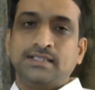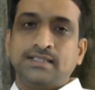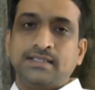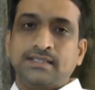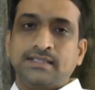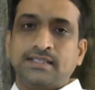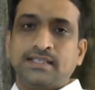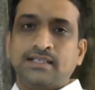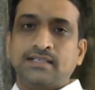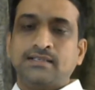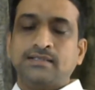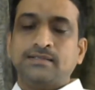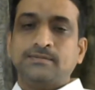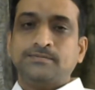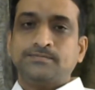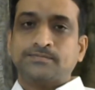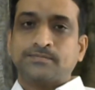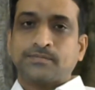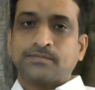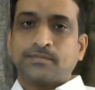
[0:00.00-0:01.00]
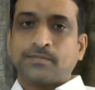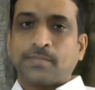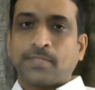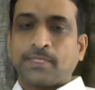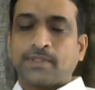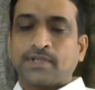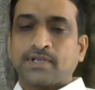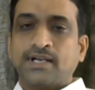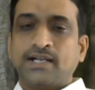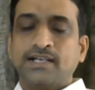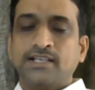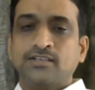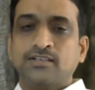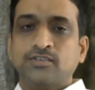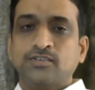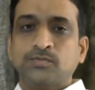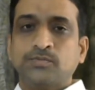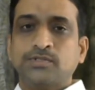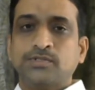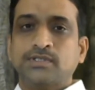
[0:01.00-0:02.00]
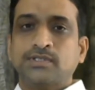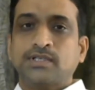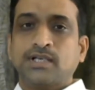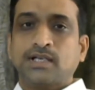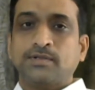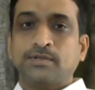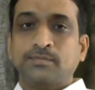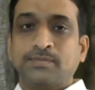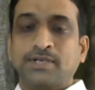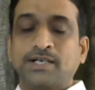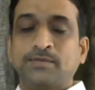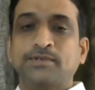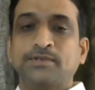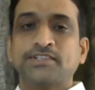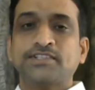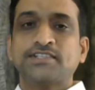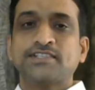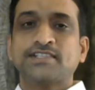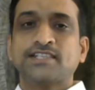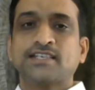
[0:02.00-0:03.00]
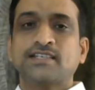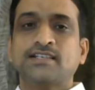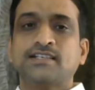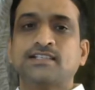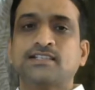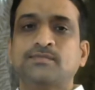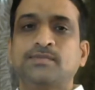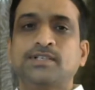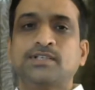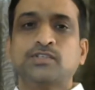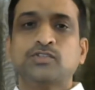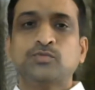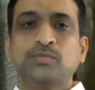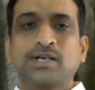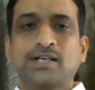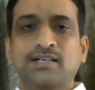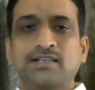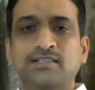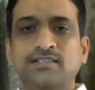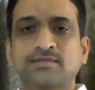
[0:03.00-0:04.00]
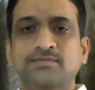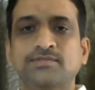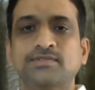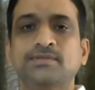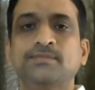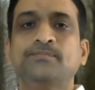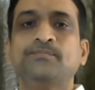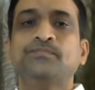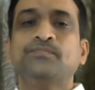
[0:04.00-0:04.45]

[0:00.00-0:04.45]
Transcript: Then cardiac output, blood pressure is regulated by two mechanisms: